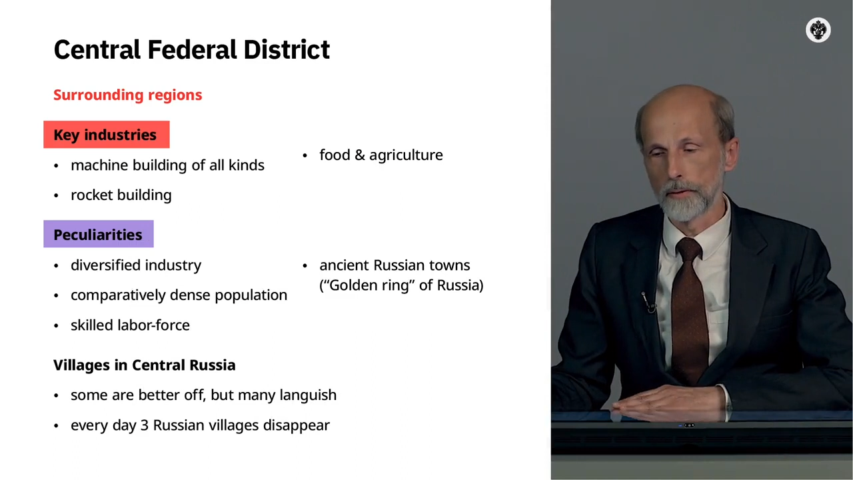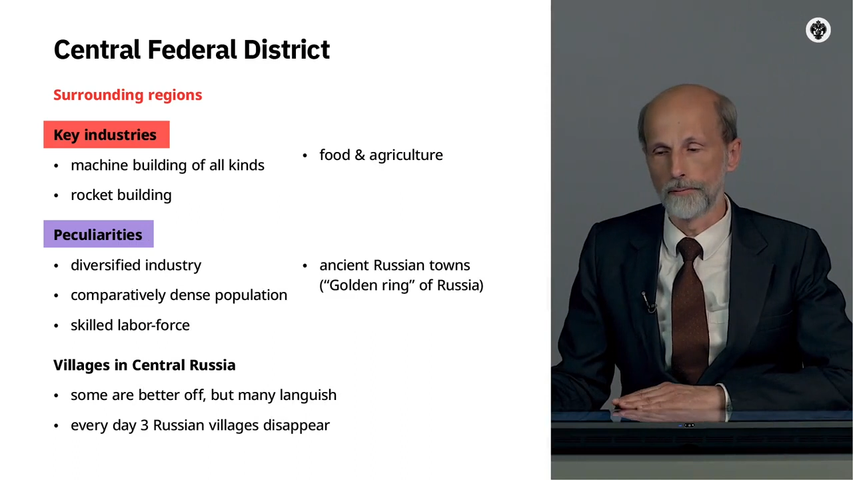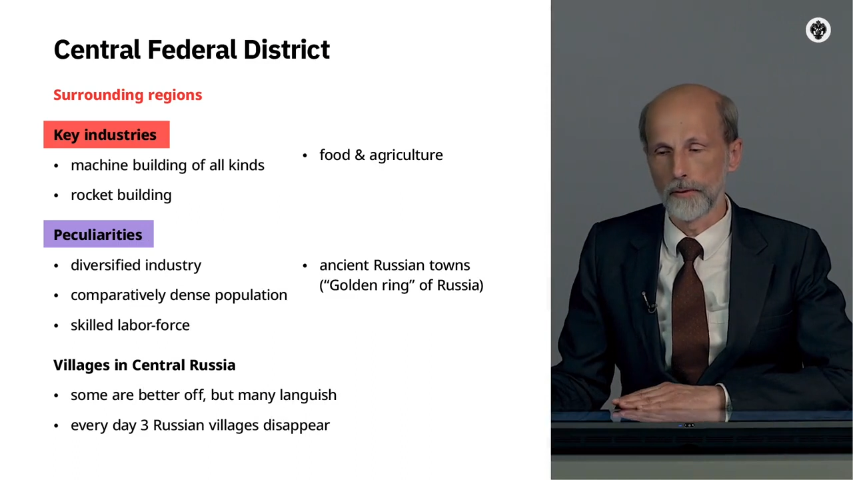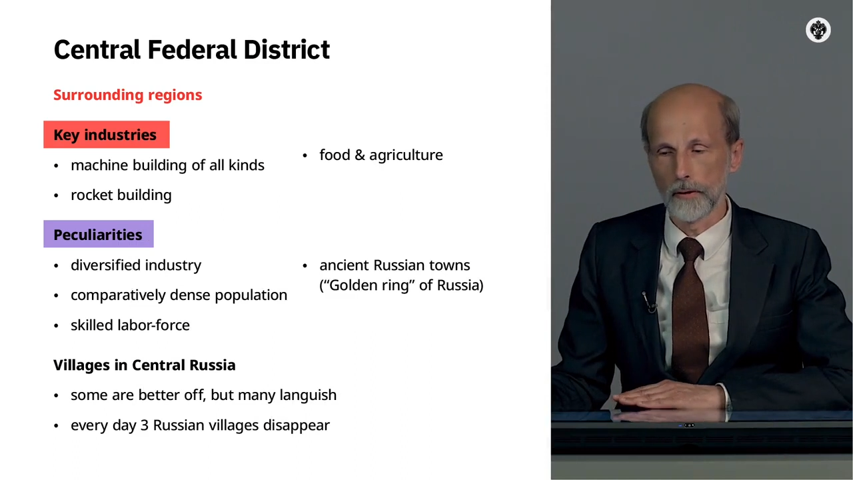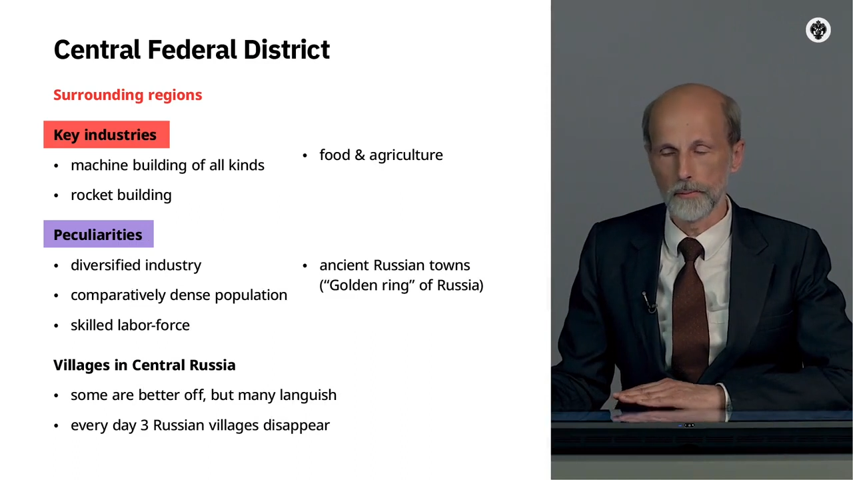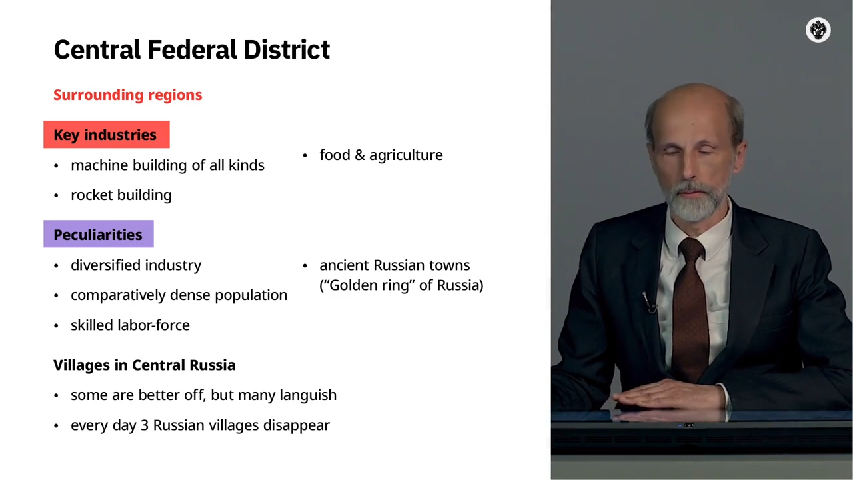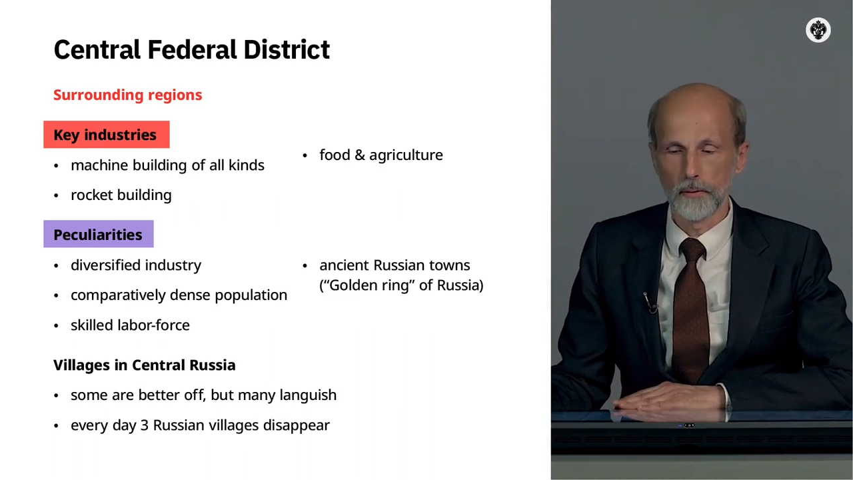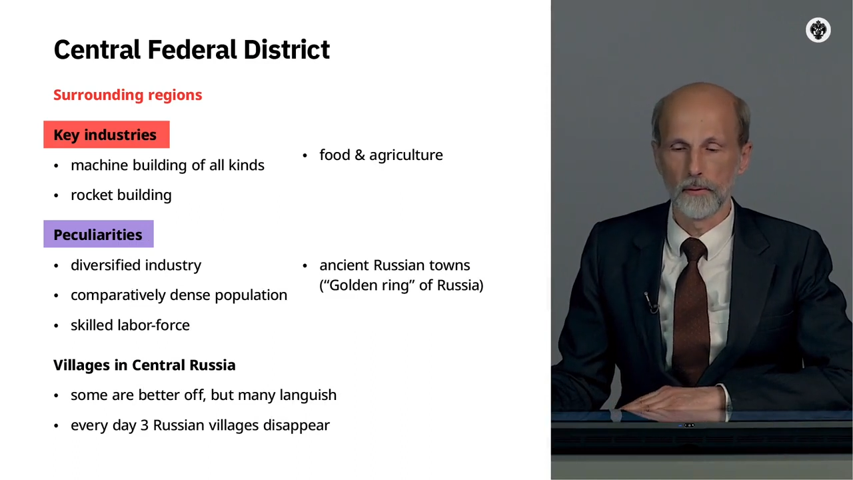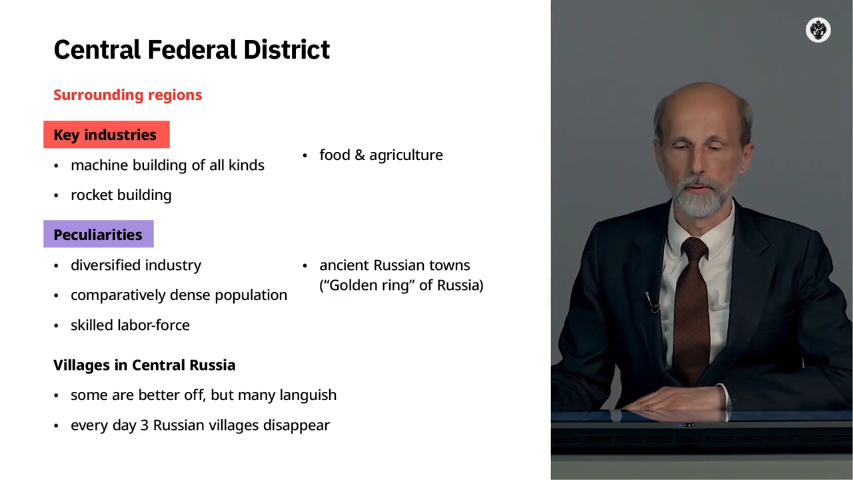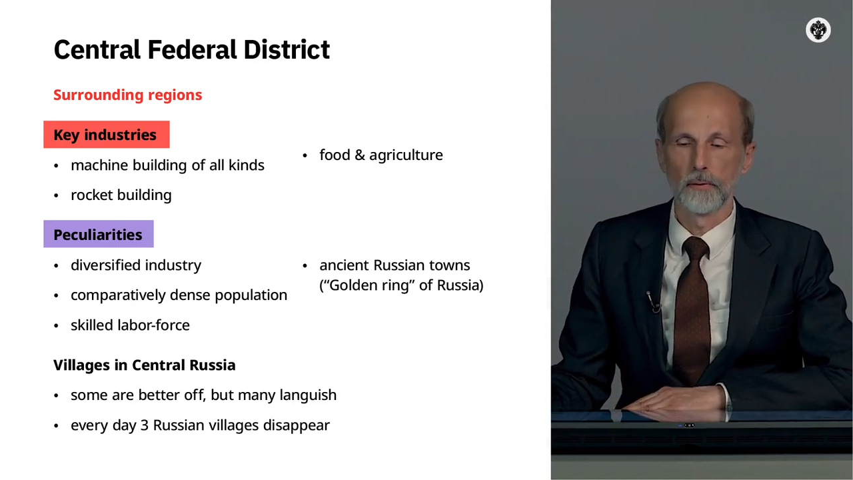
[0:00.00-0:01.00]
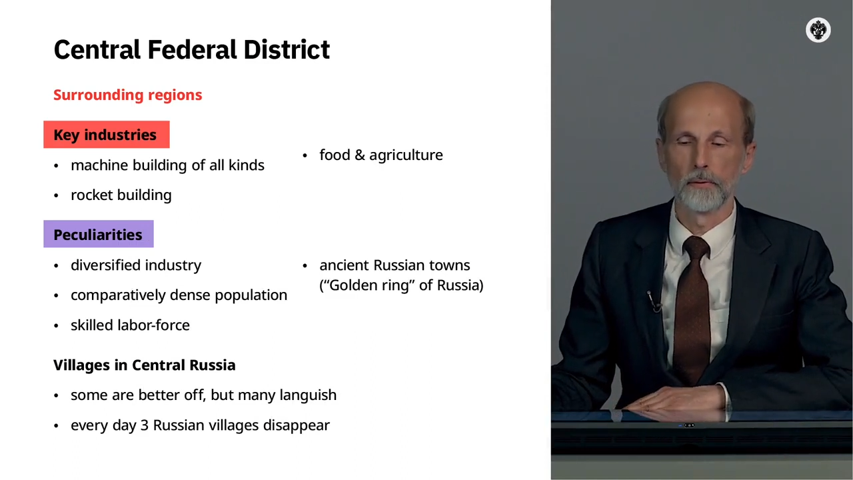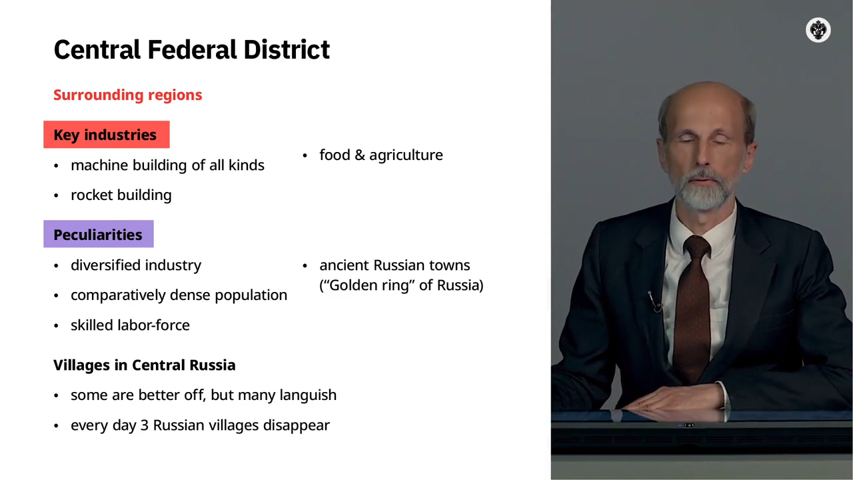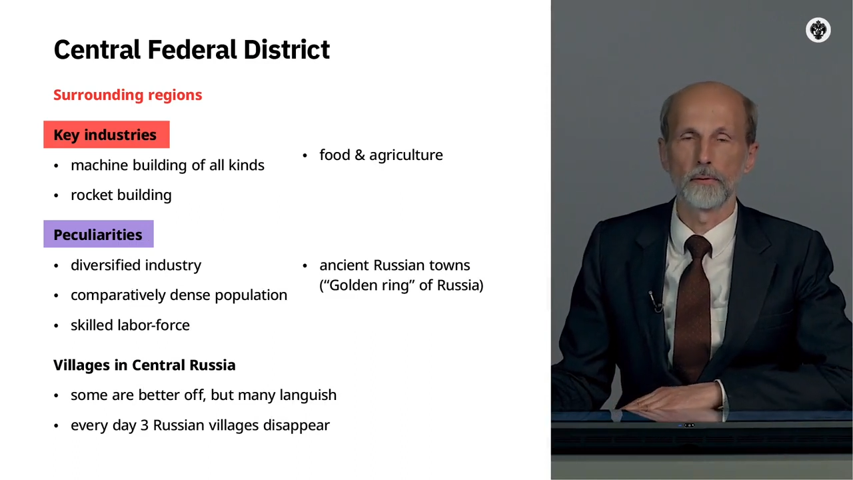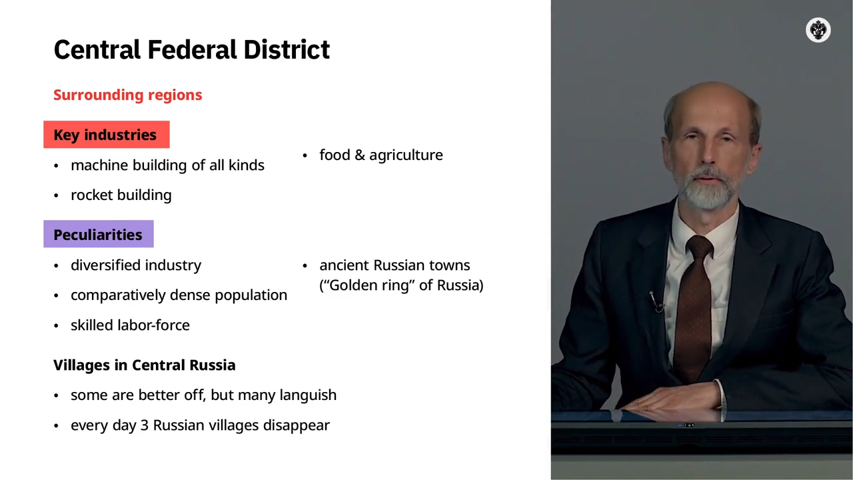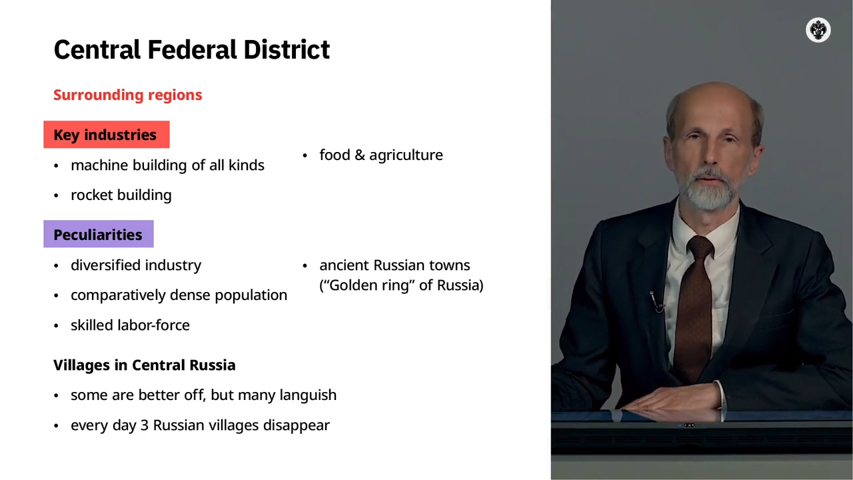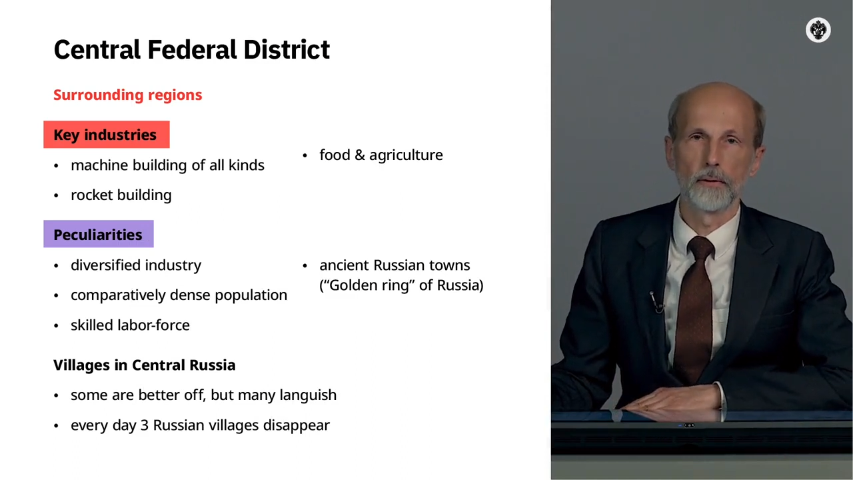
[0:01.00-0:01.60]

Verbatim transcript: developed, not